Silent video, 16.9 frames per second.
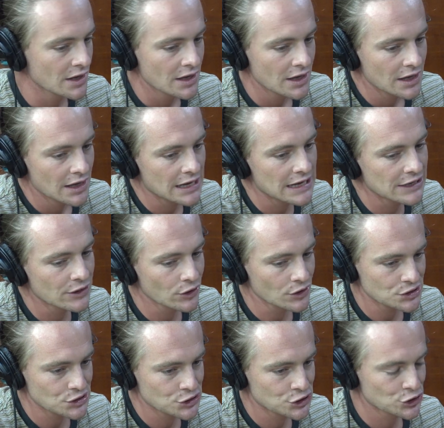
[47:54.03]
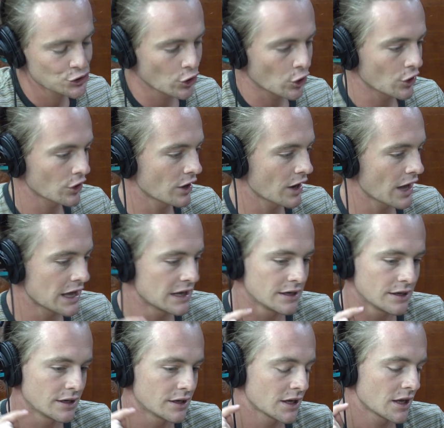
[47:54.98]
he got shot
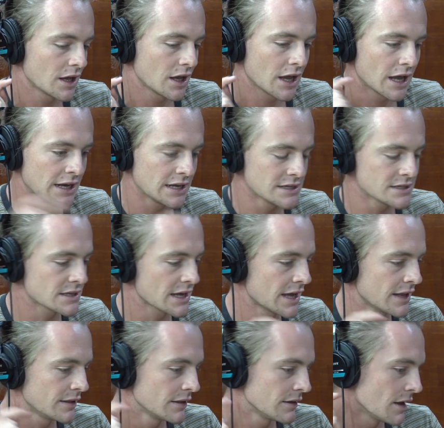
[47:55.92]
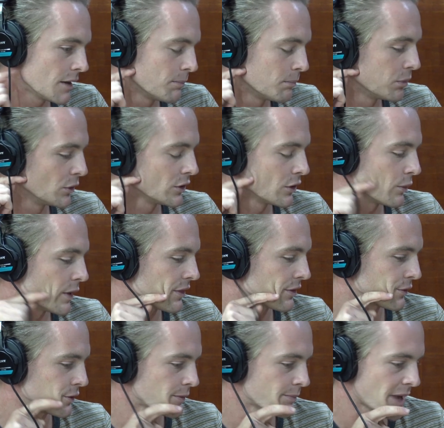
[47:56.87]
and a bullet went through
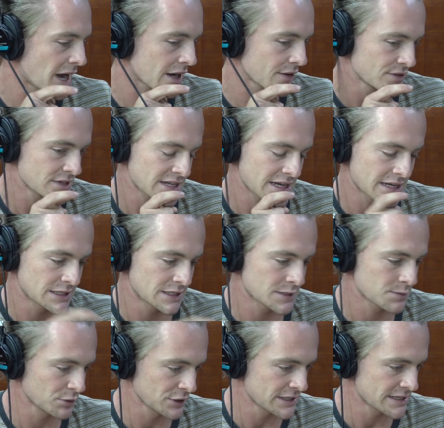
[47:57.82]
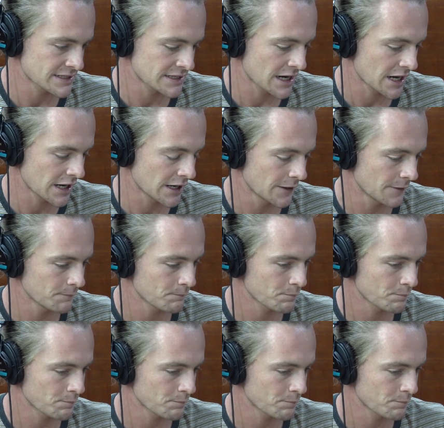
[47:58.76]
the back of his head and split his tongue.